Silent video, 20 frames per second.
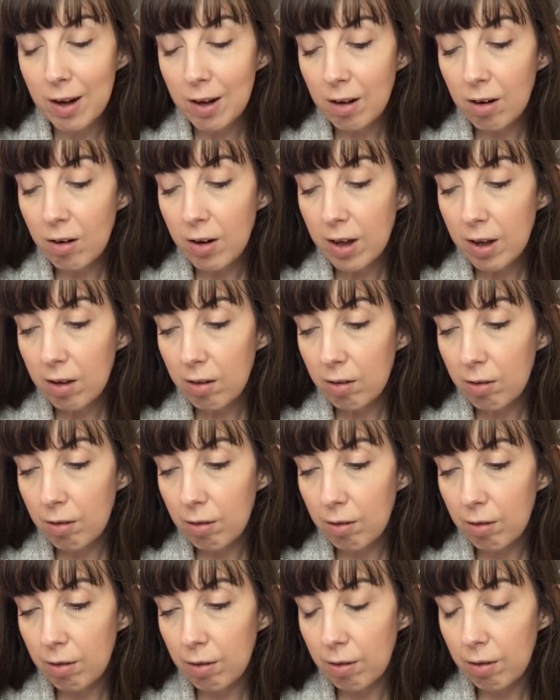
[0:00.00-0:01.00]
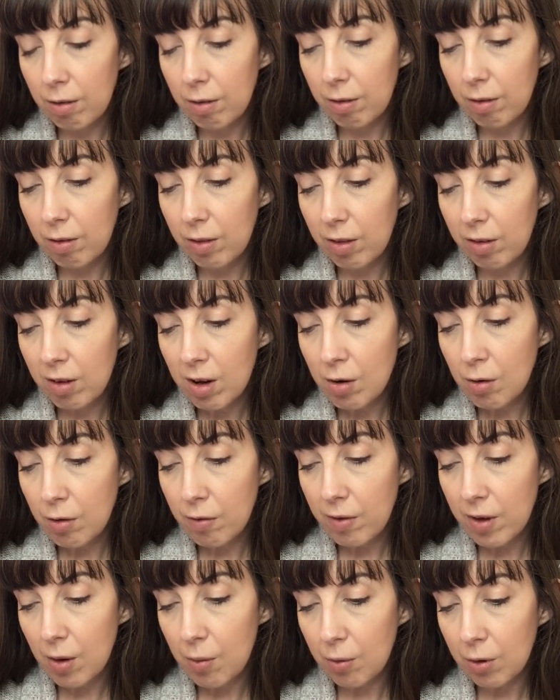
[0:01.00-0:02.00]
like the sound
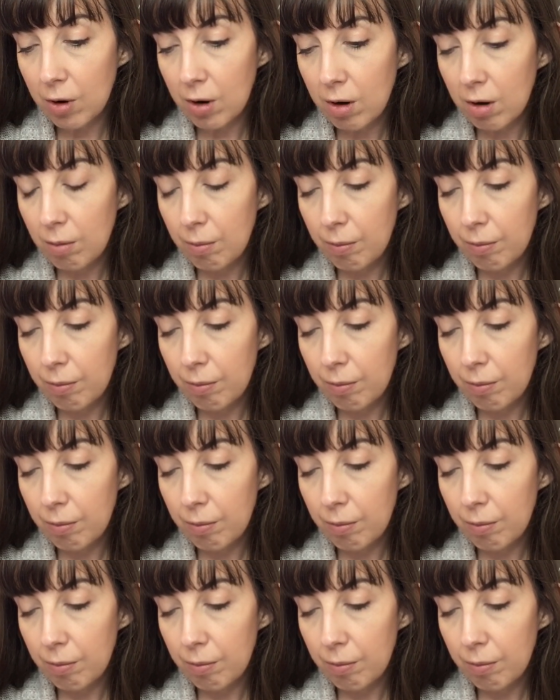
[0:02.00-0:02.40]
of that one.